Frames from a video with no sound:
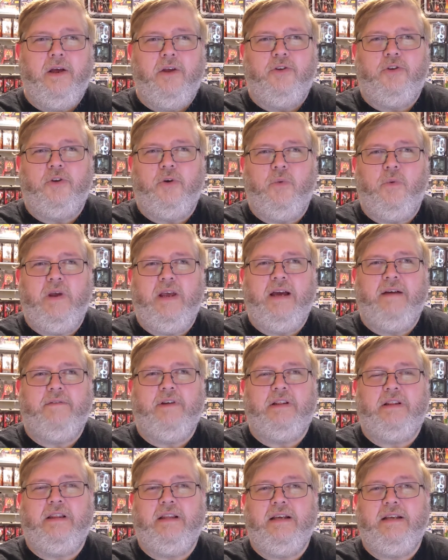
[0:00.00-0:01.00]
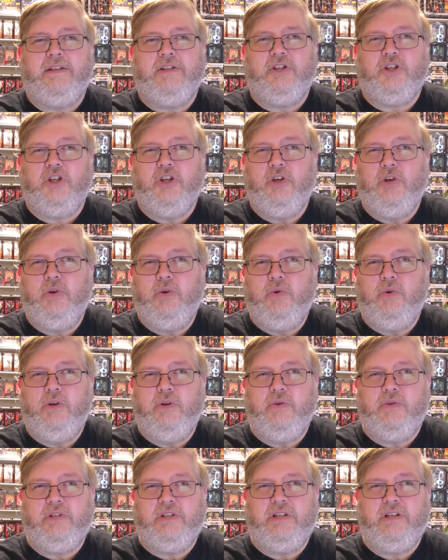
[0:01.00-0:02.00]
So we have at least 2
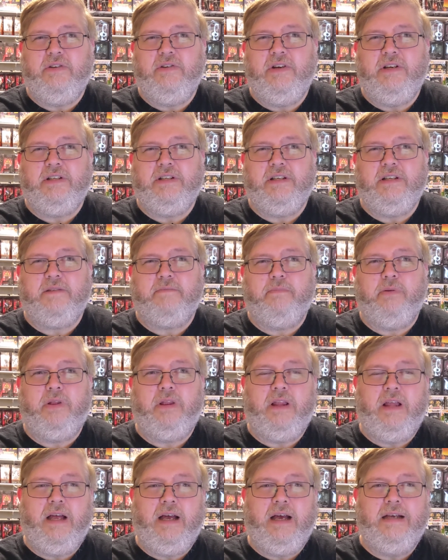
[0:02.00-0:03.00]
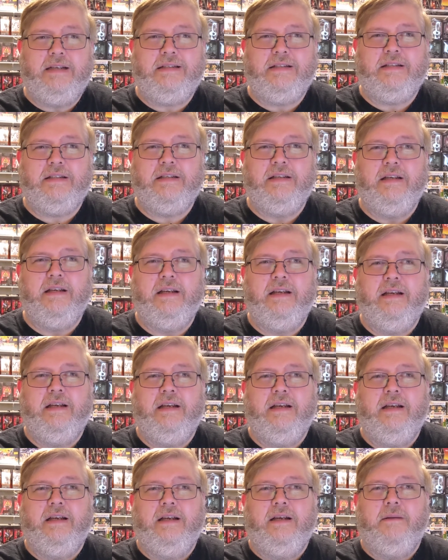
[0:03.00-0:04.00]
new series plus
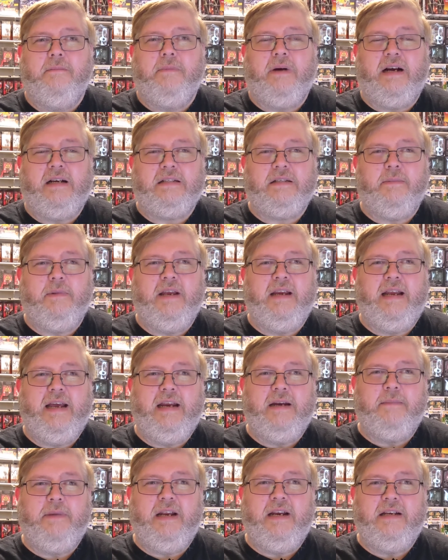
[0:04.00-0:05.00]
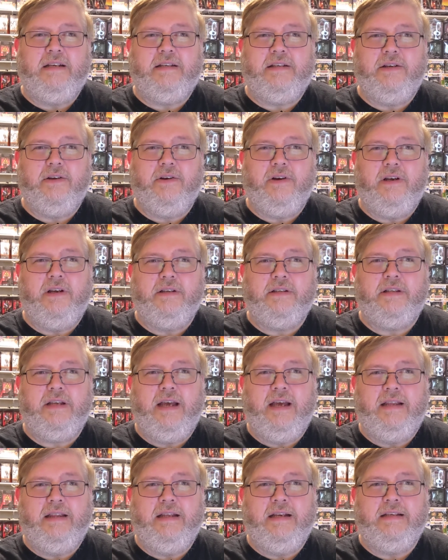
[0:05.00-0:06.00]
possibly an animated series,
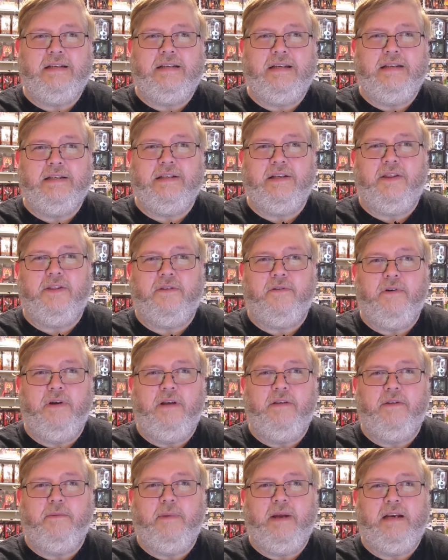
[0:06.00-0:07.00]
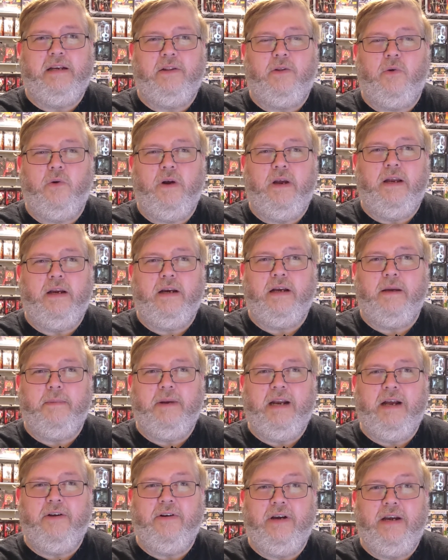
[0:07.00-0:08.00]
and then season 3 of The Mandalorian
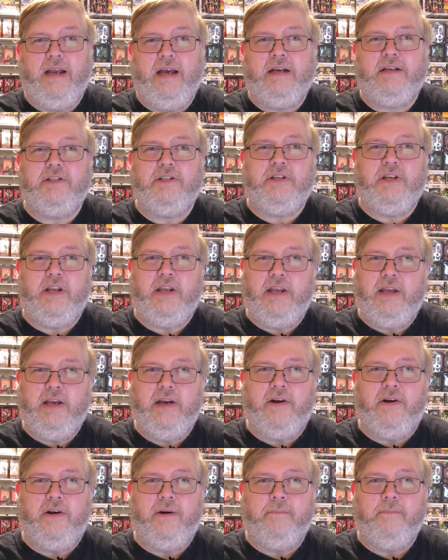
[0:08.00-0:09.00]
coming out next year.